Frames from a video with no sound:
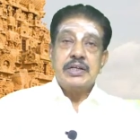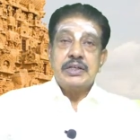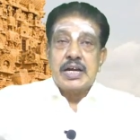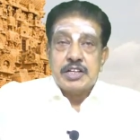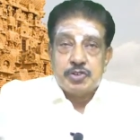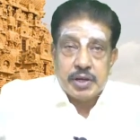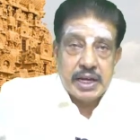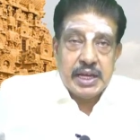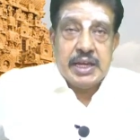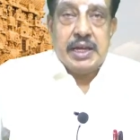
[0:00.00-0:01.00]
That is
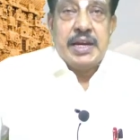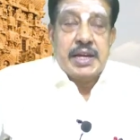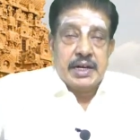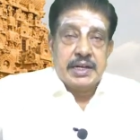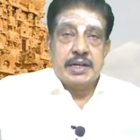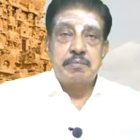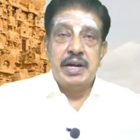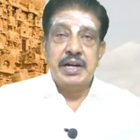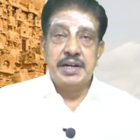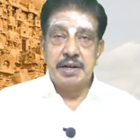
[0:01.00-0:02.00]
why in a
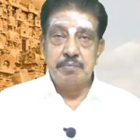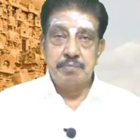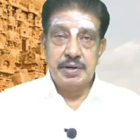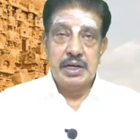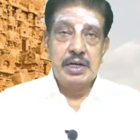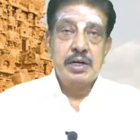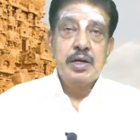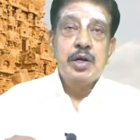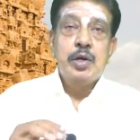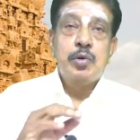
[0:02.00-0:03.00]
main temple
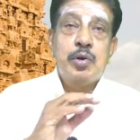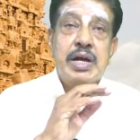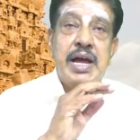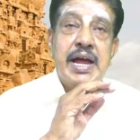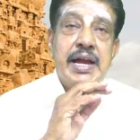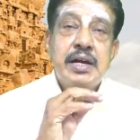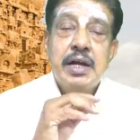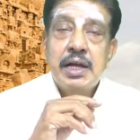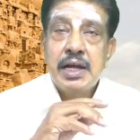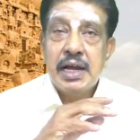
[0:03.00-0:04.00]
you can
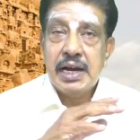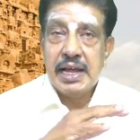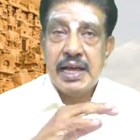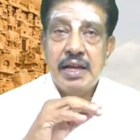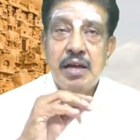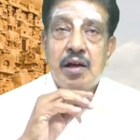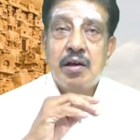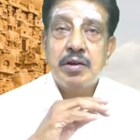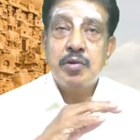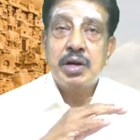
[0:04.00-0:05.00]
lie
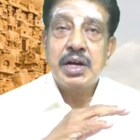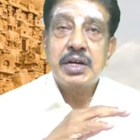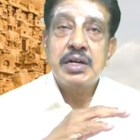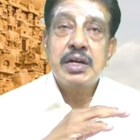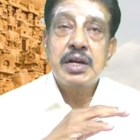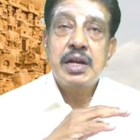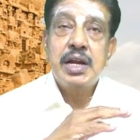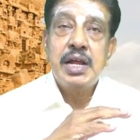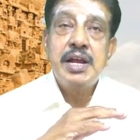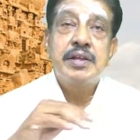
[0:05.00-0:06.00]
or you can
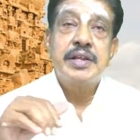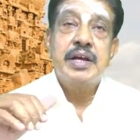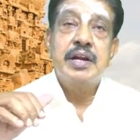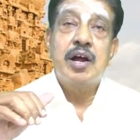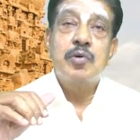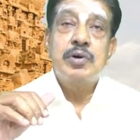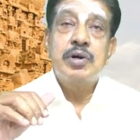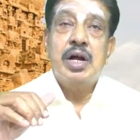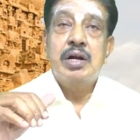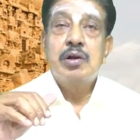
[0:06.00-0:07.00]
lean on the ground
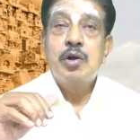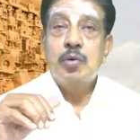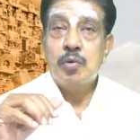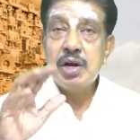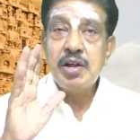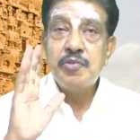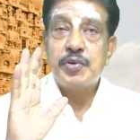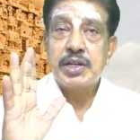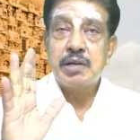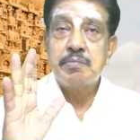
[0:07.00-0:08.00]
only
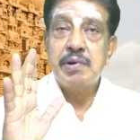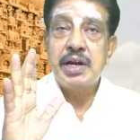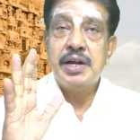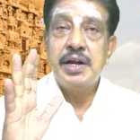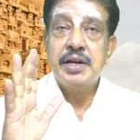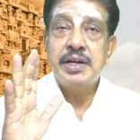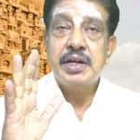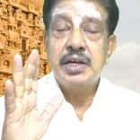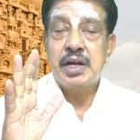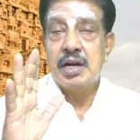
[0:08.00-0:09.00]
for the main
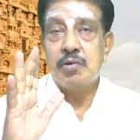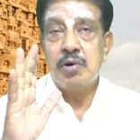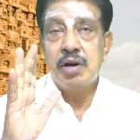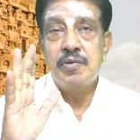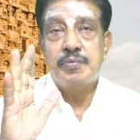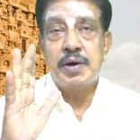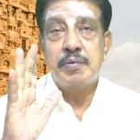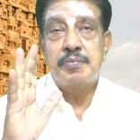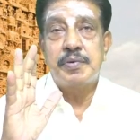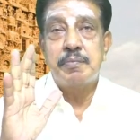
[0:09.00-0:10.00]
deity and only
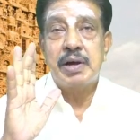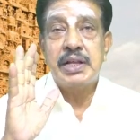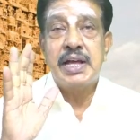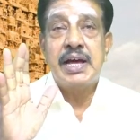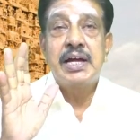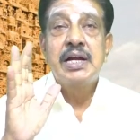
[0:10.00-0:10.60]
by the